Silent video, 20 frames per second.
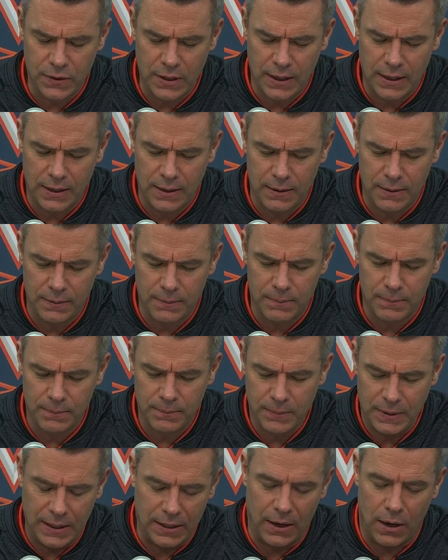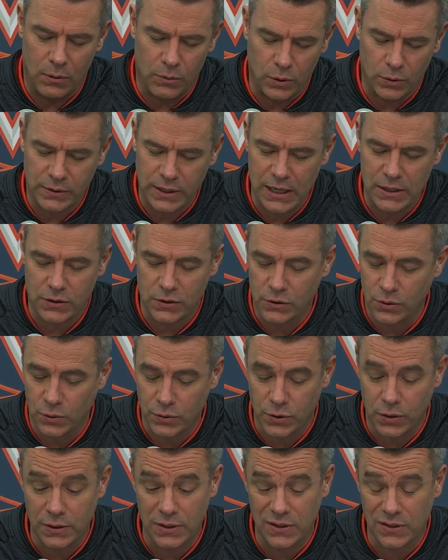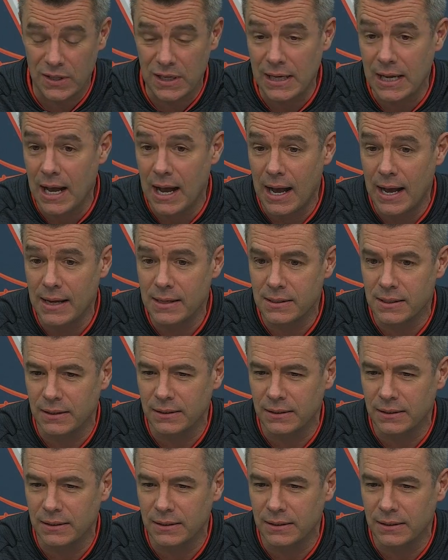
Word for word: Uh, in our rotation. So it's good to see guys,